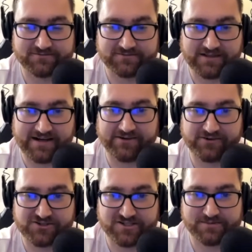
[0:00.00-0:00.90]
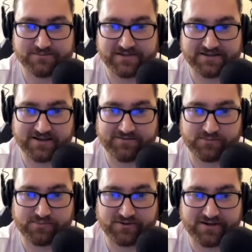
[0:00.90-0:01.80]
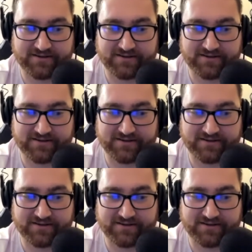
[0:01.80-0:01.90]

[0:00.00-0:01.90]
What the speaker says: High ownership. I think if you're playing